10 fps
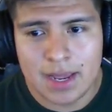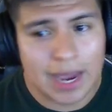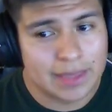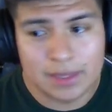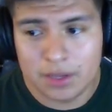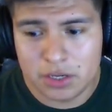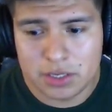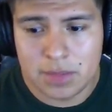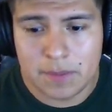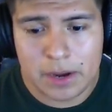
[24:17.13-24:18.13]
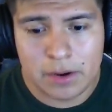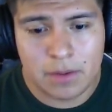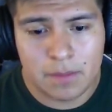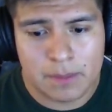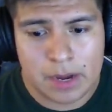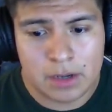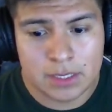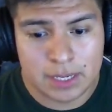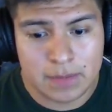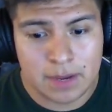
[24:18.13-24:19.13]
I think they're just a better
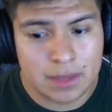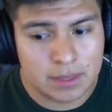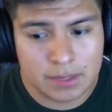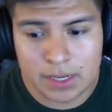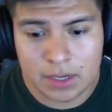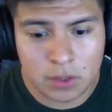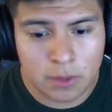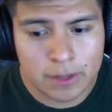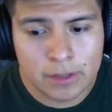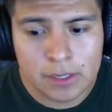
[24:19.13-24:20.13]
team. I think they can do it.